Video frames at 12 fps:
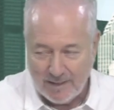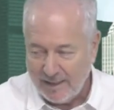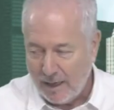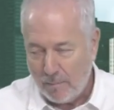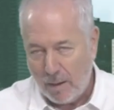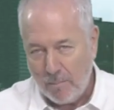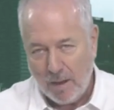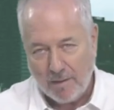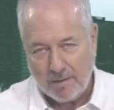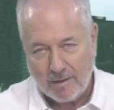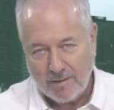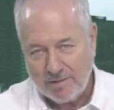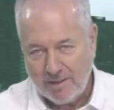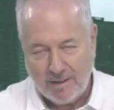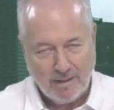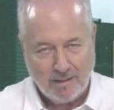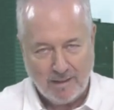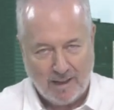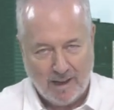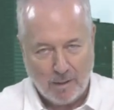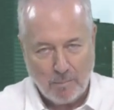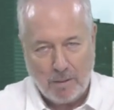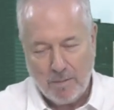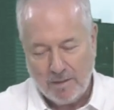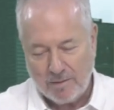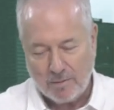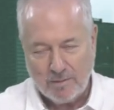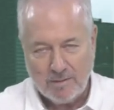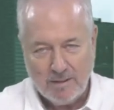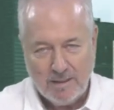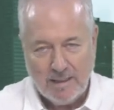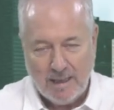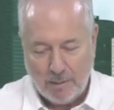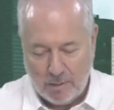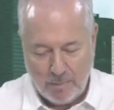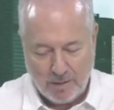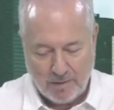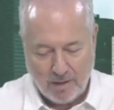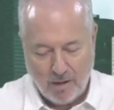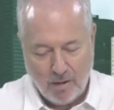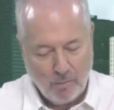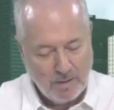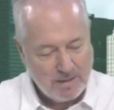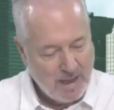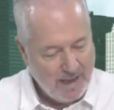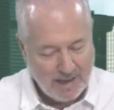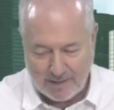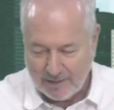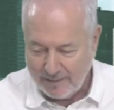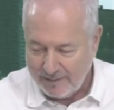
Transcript: And my mother, she didn't care. My mother always had